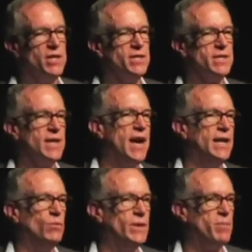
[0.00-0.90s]
charged
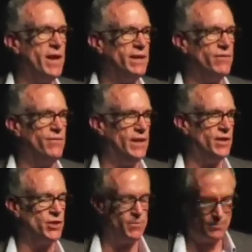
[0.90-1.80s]
Stein with buying
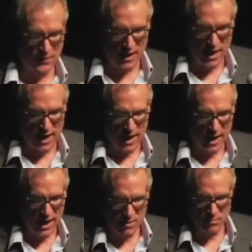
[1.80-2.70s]
fish.
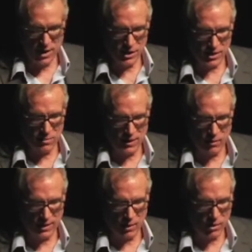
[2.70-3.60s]
And budgets
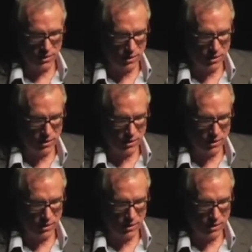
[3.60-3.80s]
being what they